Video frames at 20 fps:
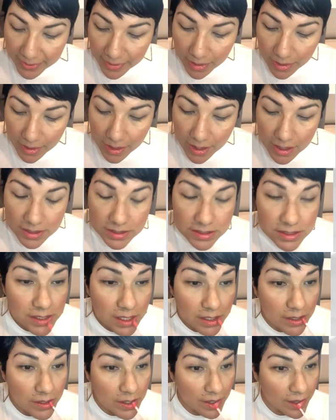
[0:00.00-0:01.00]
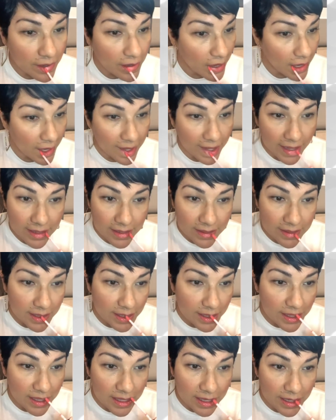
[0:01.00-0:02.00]
So
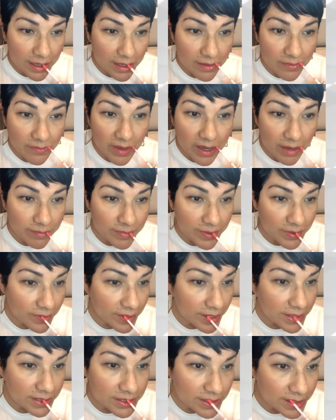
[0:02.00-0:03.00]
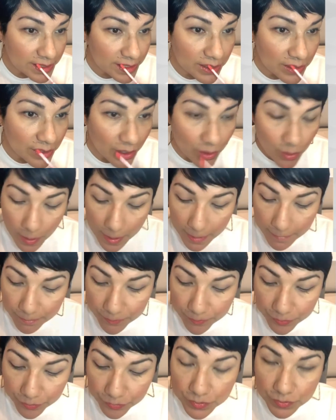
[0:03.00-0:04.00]
then what I'm going to do,
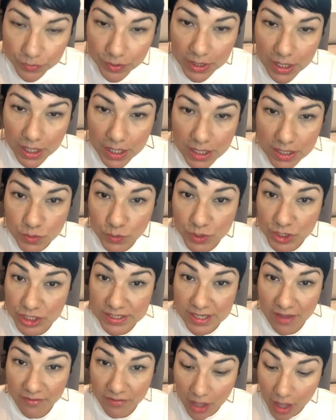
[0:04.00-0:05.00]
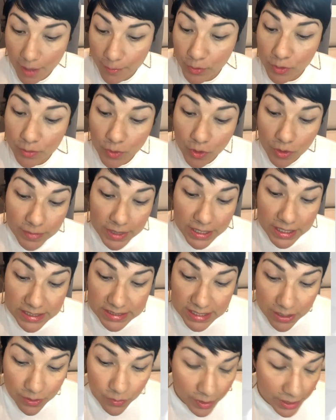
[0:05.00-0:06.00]
because we just have a couple more minutes, I don't want
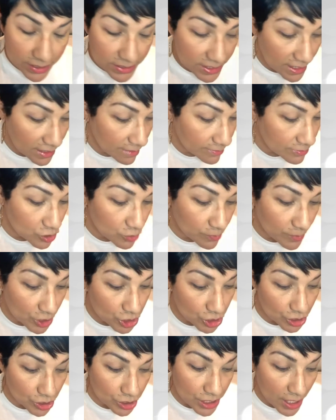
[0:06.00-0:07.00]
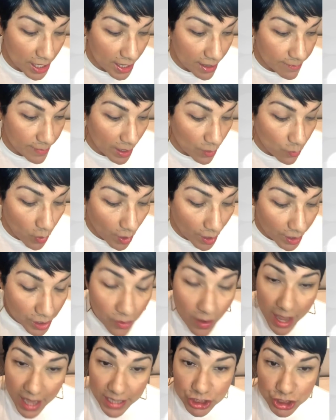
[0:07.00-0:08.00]
to take up too much of your time. I want to
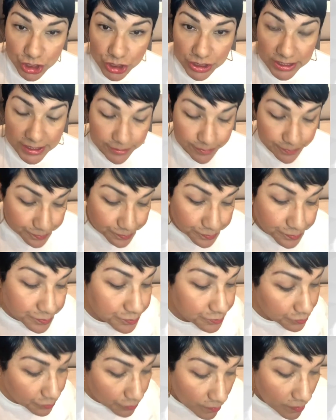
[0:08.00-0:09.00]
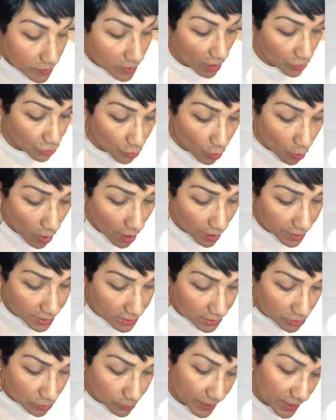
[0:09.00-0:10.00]
actually throw on a little bit
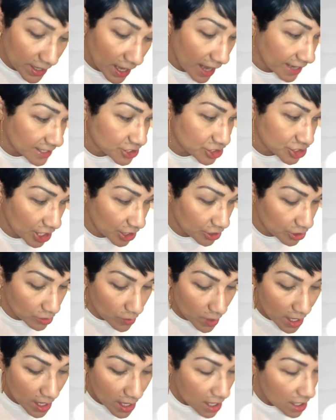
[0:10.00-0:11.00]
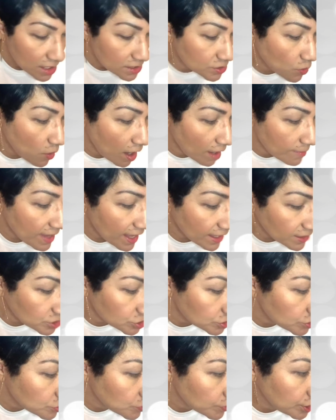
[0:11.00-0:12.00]
of eyeshadow. So I'm actually going
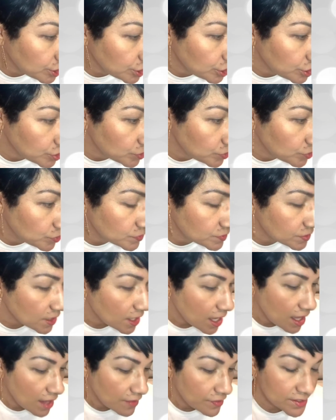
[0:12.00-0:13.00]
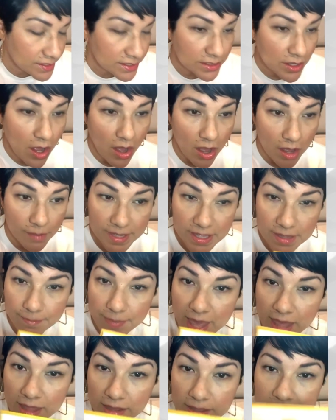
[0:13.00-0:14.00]
to use this Comet
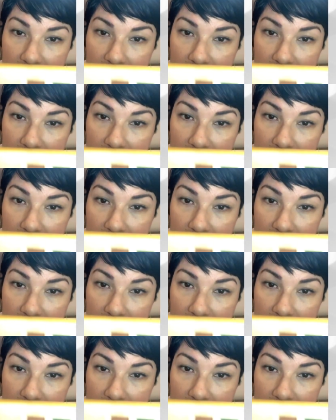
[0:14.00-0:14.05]
palette